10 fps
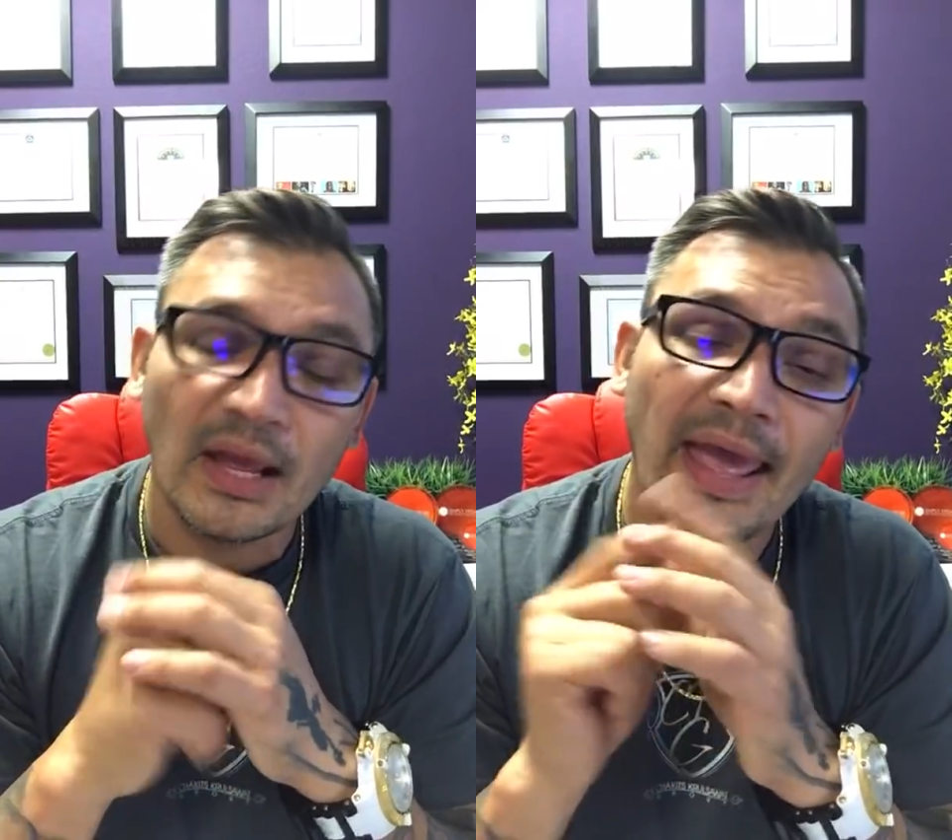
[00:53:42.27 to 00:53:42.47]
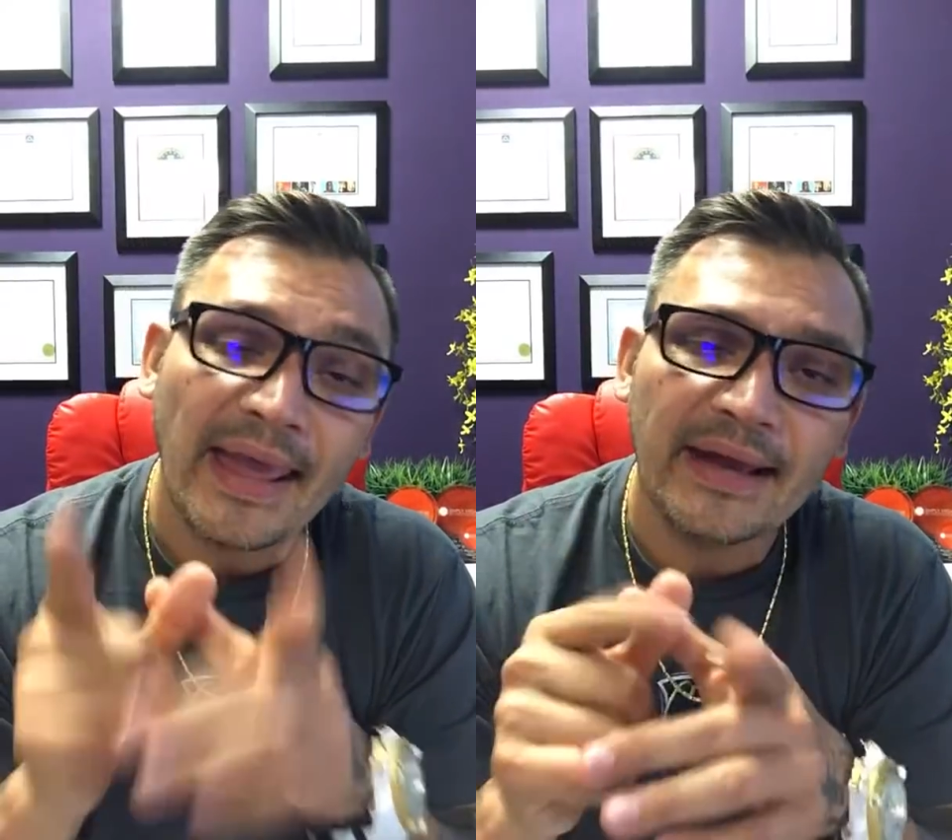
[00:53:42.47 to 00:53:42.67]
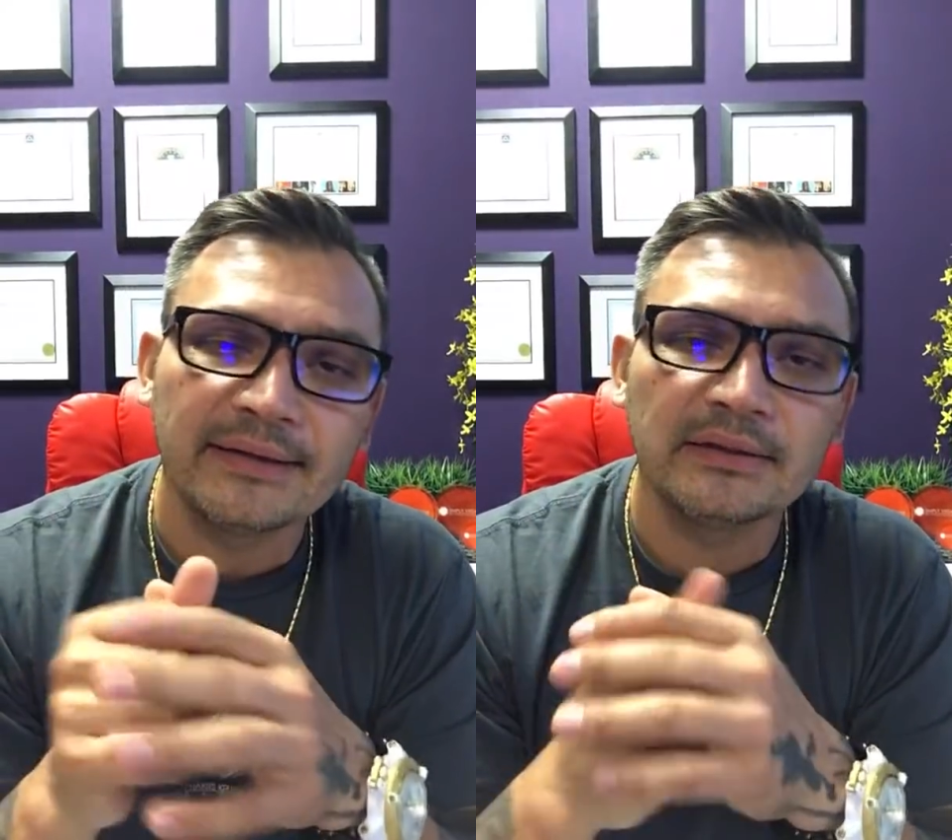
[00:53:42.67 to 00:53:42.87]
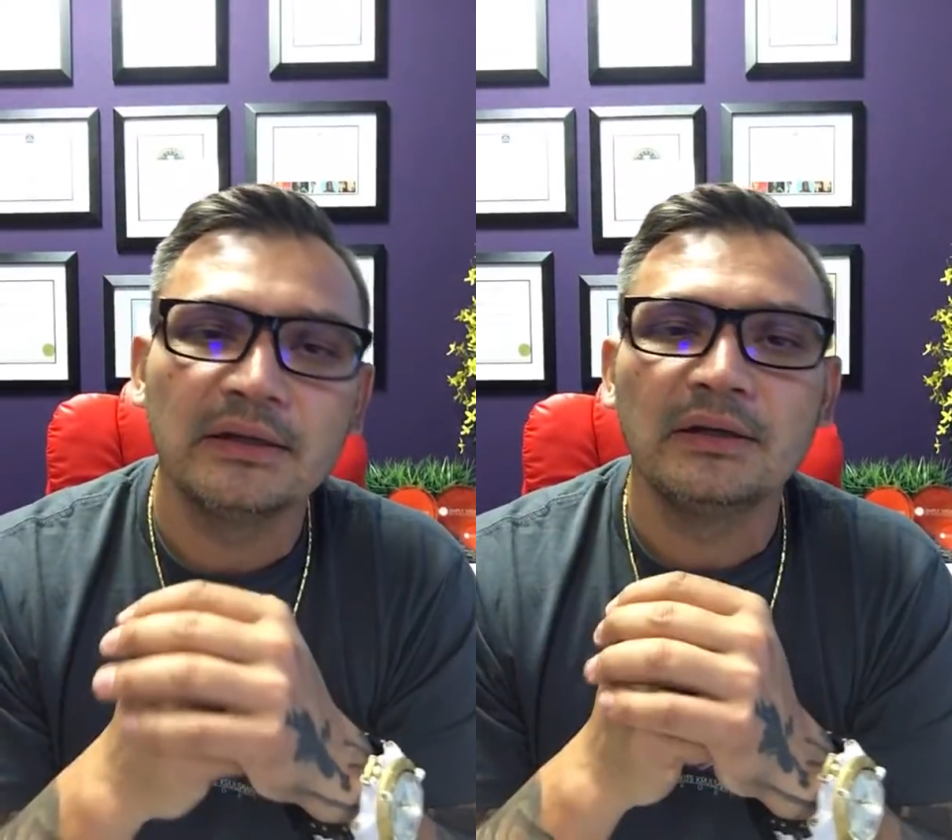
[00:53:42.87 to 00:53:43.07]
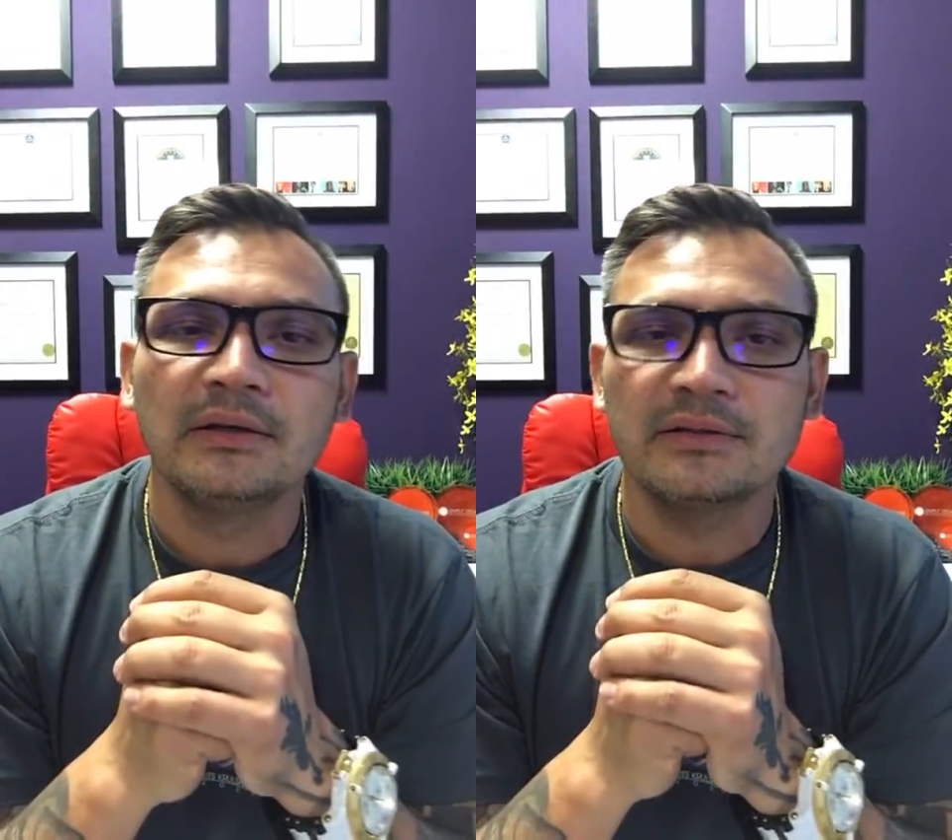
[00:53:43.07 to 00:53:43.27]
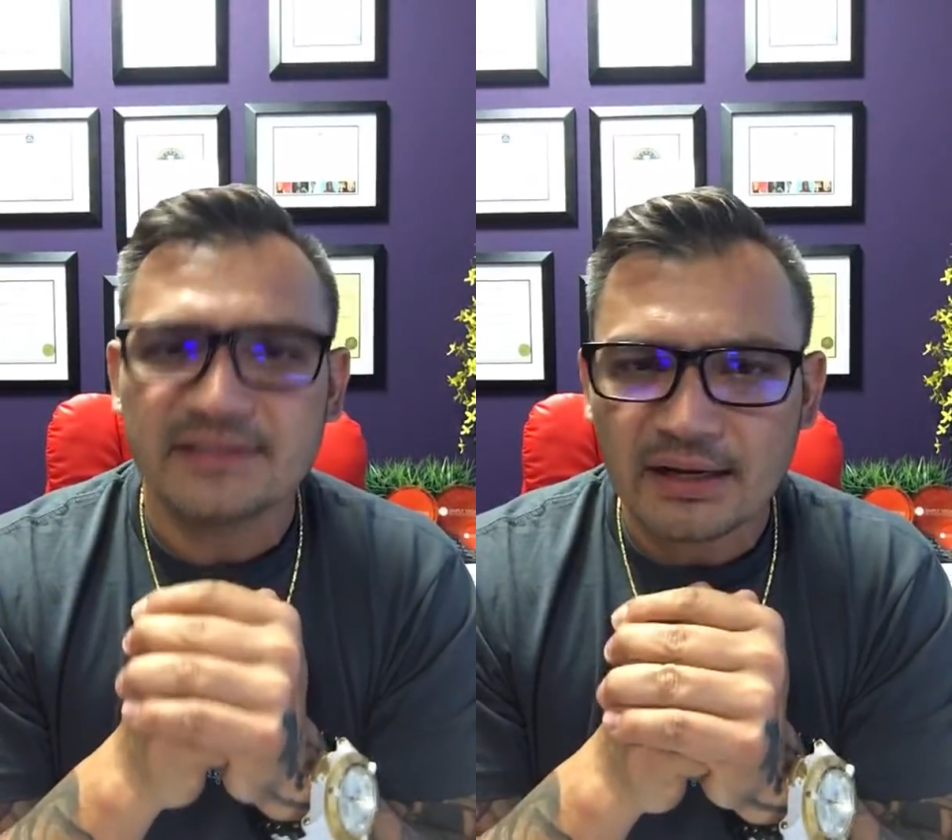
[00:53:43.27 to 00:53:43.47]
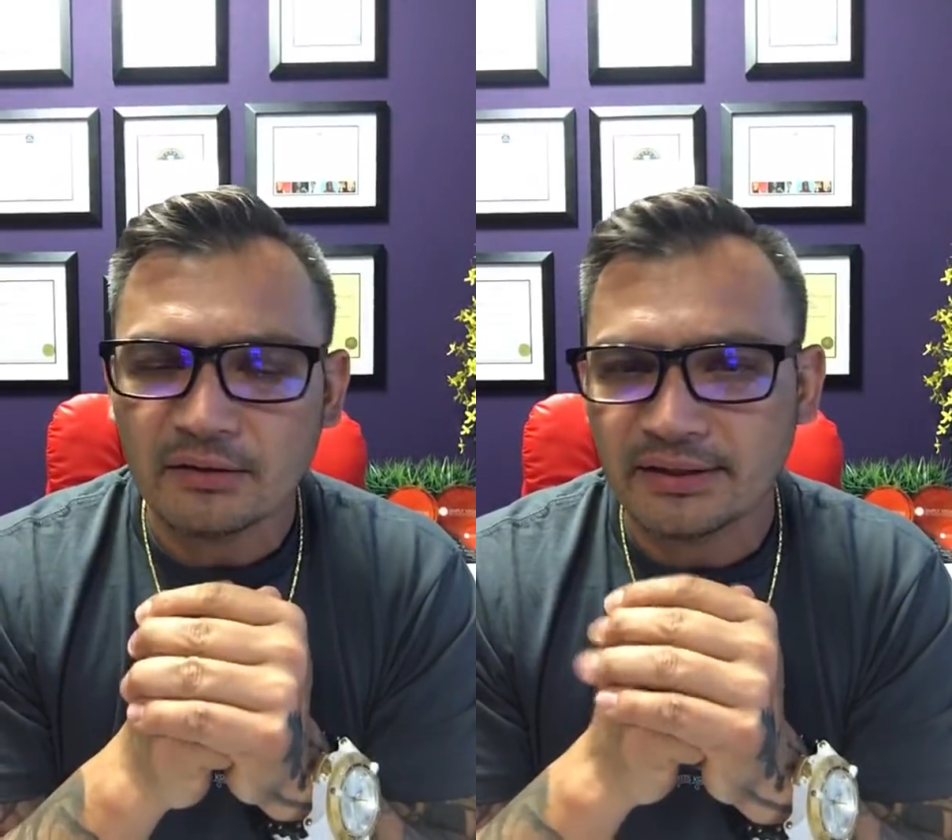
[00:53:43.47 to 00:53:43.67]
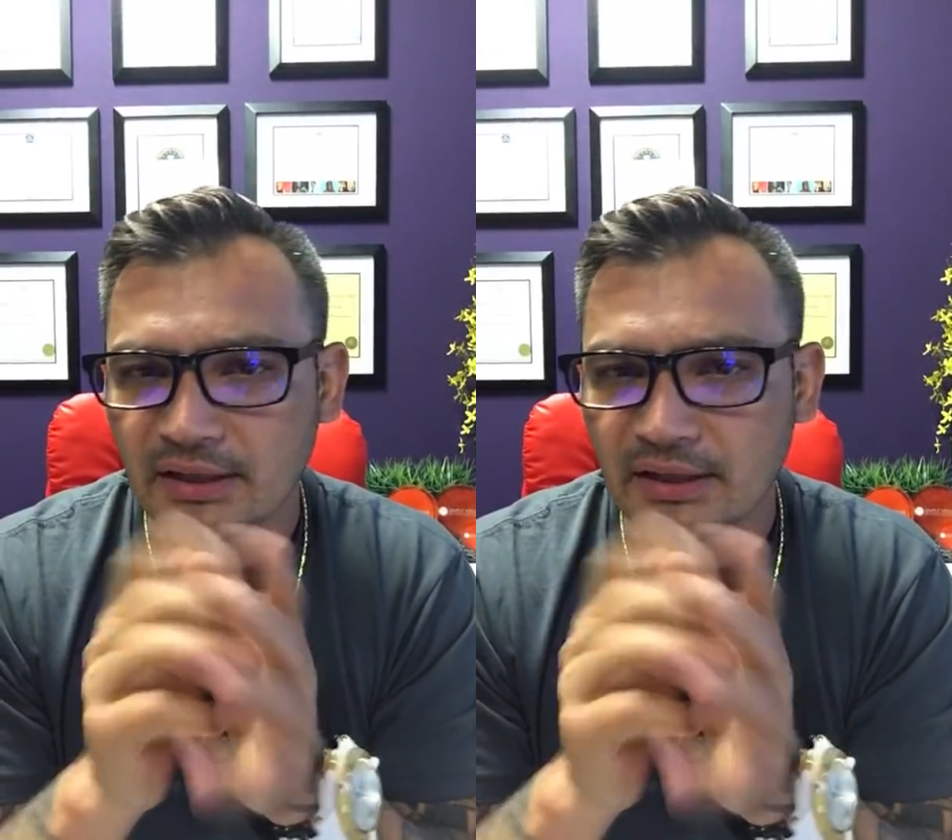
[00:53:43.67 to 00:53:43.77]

And let's take a look at